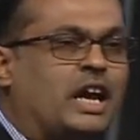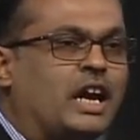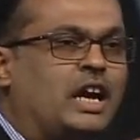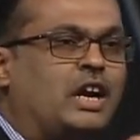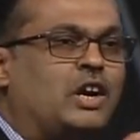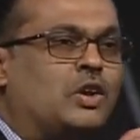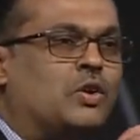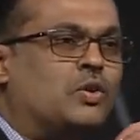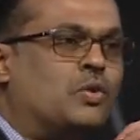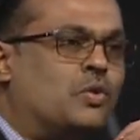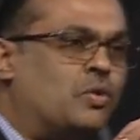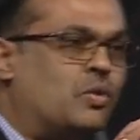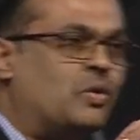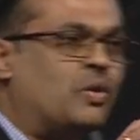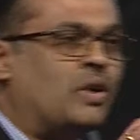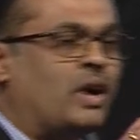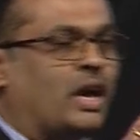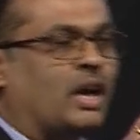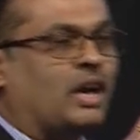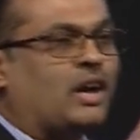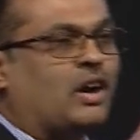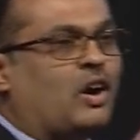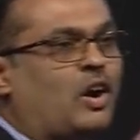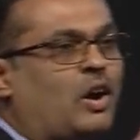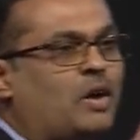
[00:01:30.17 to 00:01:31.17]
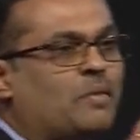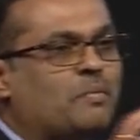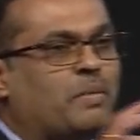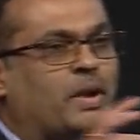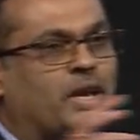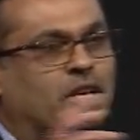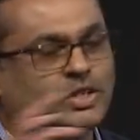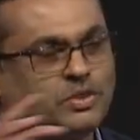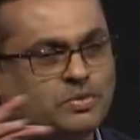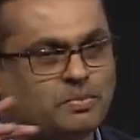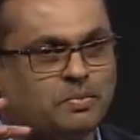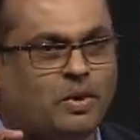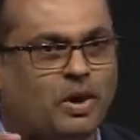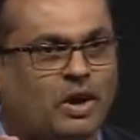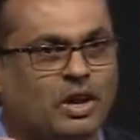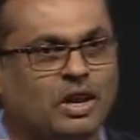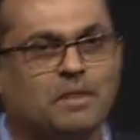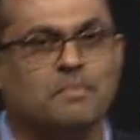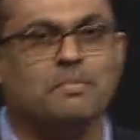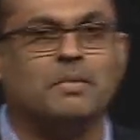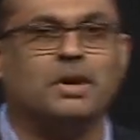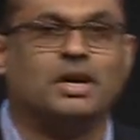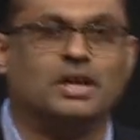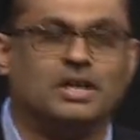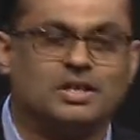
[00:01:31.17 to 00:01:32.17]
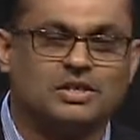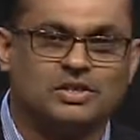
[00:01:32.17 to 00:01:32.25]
into a complex polymer.